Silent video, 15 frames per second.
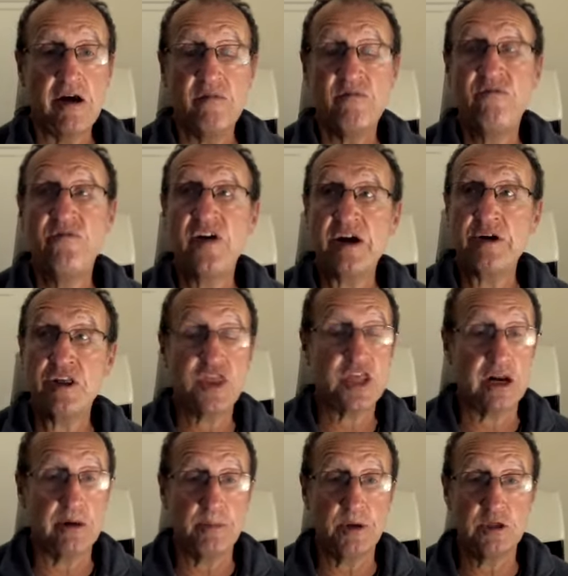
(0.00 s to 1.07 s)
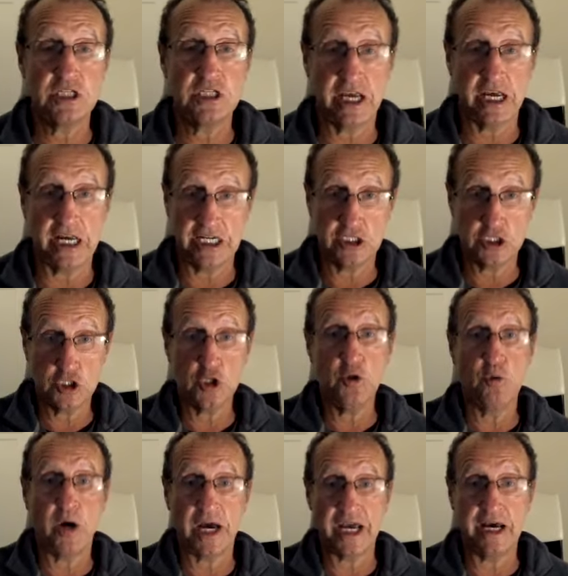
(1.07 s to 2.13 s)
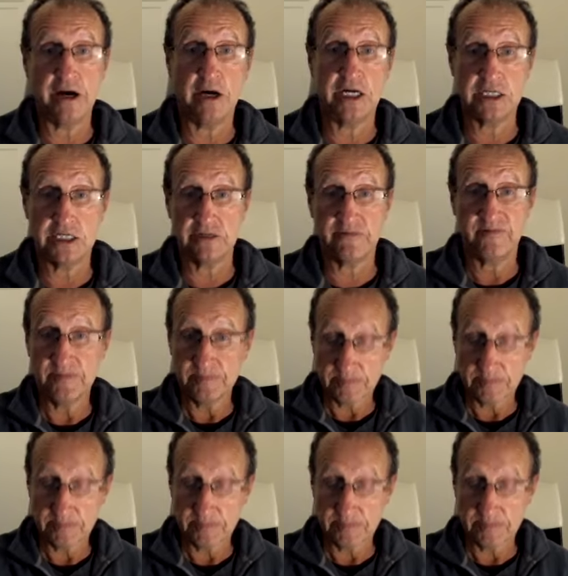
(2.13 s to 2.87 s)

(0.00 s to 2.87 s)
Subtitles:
very therapeutic in a two-way kind of